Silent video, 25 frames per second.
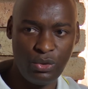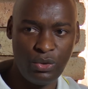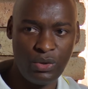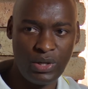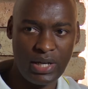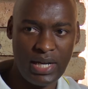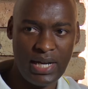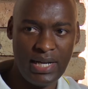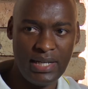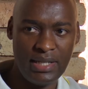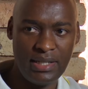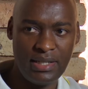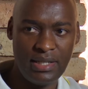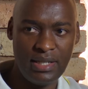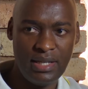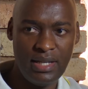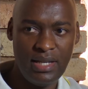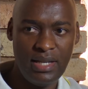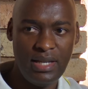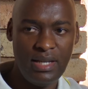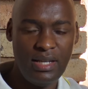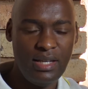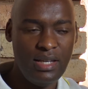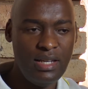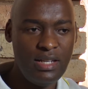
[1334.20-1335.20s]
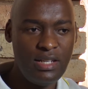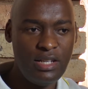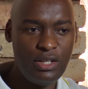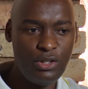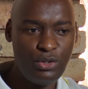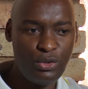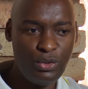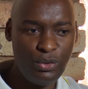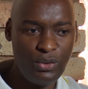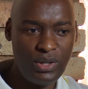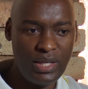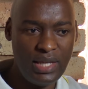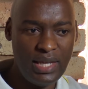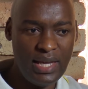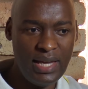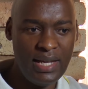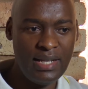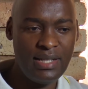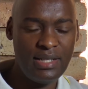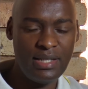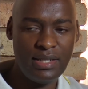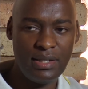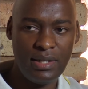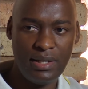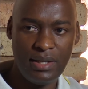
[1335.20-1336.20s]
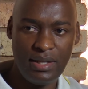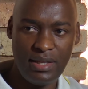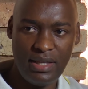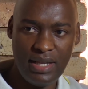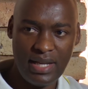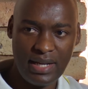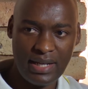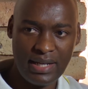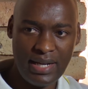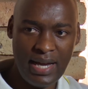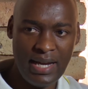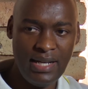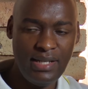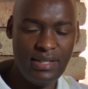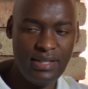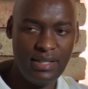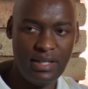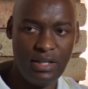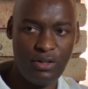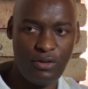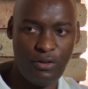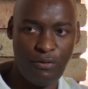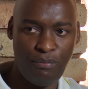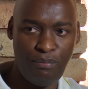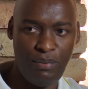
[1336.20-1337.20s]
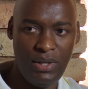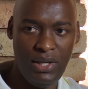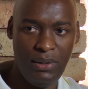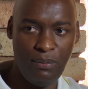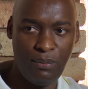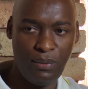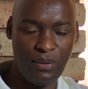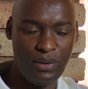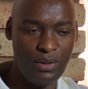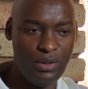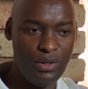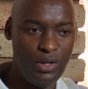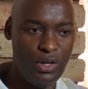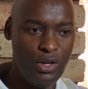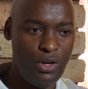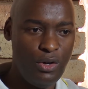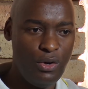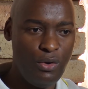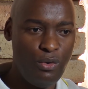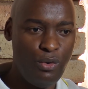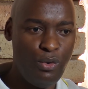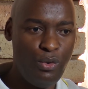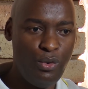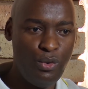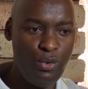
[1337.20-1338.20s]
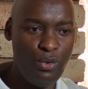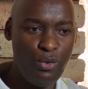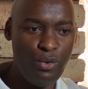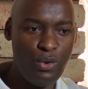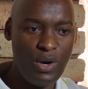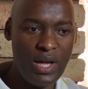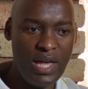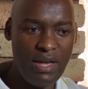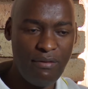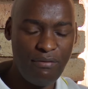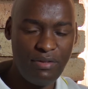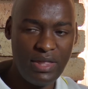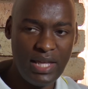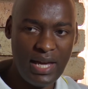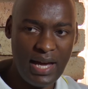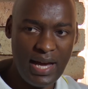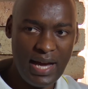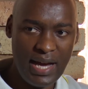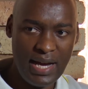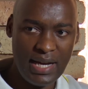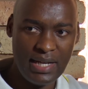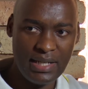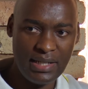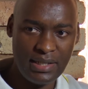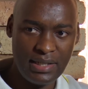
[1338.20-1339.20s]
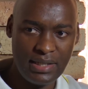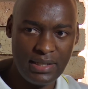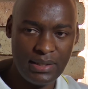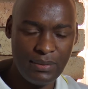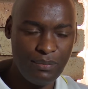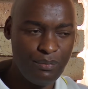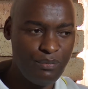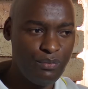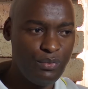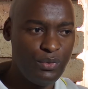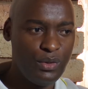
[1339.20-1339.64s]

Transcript: right, it is to get the right set of people who have the heart